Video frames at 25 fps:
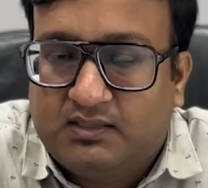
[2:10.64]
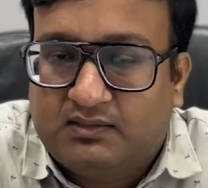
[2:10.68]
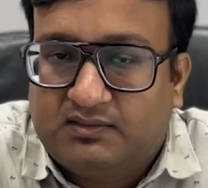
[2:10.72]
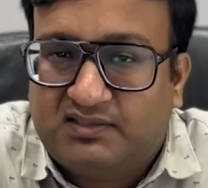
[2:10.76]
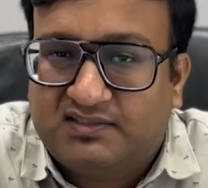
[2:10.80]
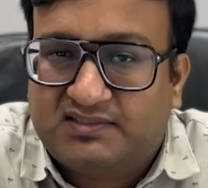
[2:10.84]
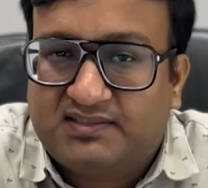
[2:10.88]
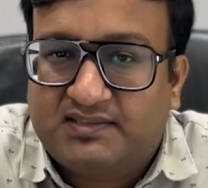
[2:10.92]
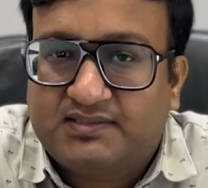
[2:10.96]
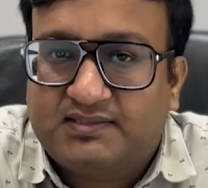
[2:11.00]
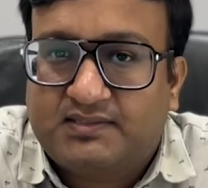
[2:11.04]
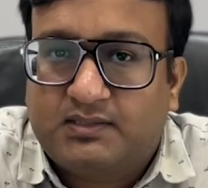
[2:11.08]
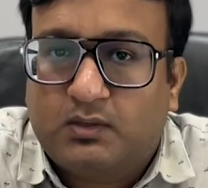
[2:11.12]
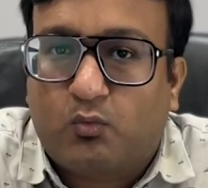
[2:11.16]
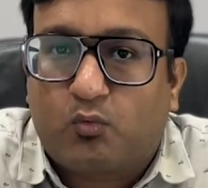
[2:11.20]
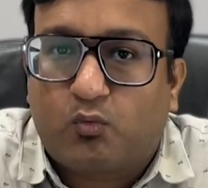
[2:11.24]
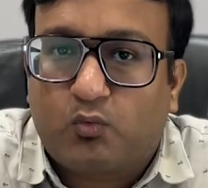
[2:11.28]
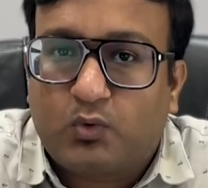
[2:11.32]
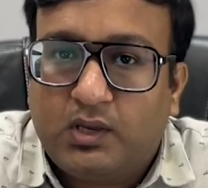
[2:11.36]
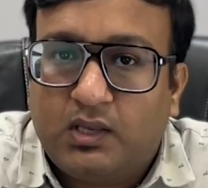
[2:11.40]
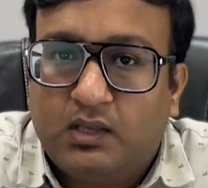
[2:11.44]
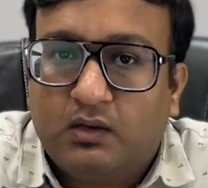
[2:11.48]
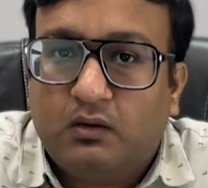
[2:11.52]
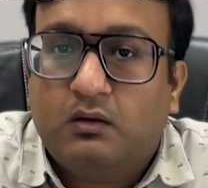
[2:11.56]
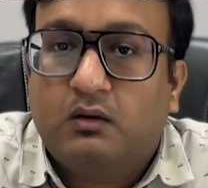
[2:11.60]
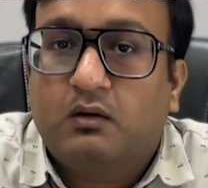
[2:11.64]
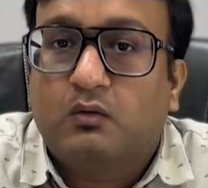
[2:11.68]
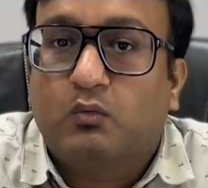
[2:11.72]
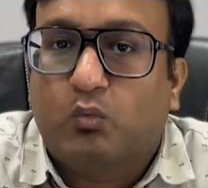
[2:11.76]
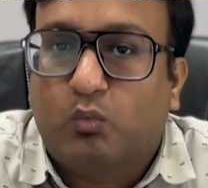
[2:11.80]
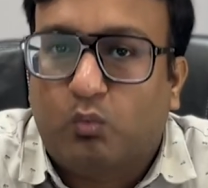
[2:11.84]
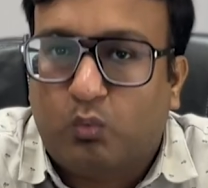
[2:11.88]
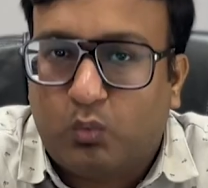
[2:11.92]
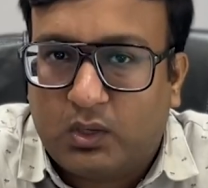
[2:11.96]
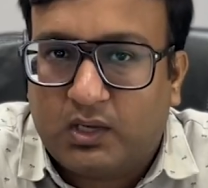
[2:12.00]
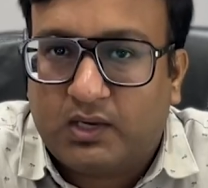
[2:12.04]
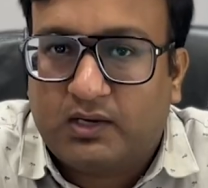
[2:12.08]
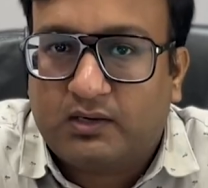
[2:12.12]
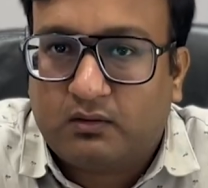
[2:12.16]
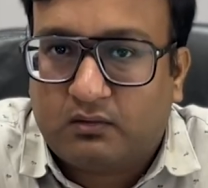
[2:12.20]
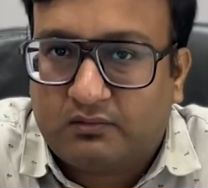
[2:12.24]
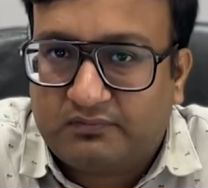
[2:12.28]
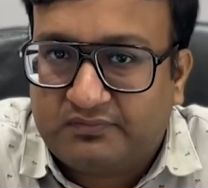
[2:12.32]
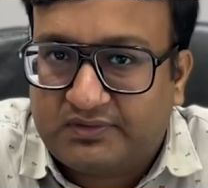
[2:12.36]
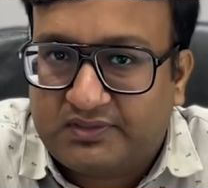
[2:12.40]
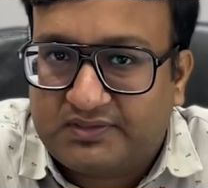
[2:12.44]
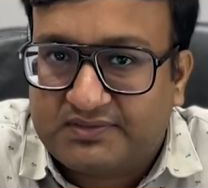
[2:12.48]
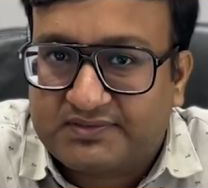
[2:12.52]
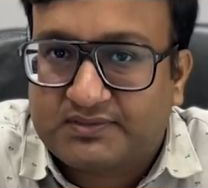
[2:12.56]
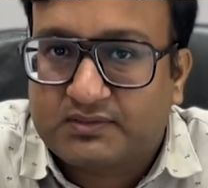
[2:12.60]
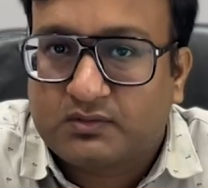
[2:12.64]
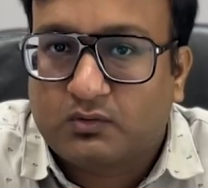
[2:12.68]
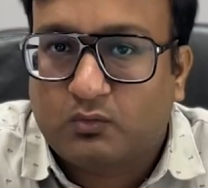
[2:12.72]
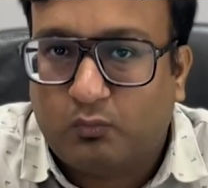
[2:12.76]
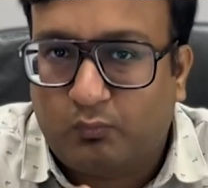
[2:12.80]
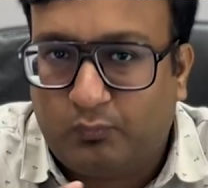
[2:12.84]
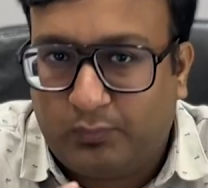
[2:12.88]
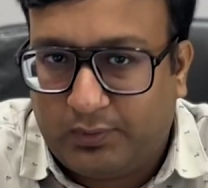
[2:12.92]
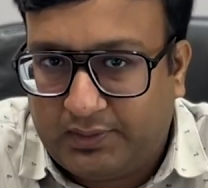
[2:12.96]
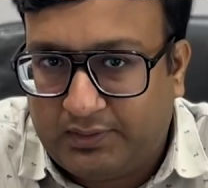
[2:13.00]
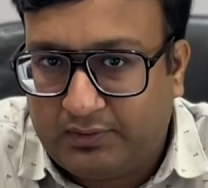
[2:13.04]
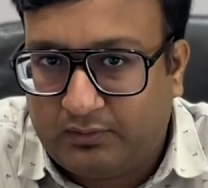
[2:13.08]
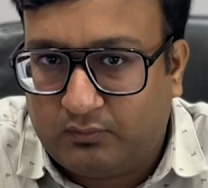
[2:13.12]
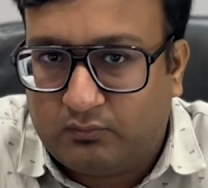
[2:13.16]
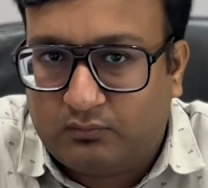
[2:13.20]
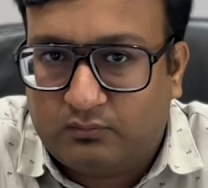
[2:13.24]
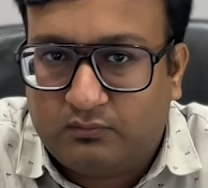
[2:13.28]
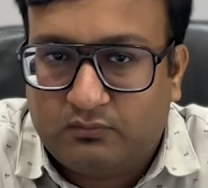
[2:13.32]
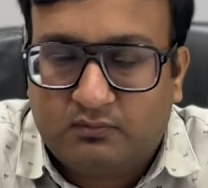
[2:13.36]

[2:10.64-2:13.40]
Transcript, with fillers: This is the real villain of this video.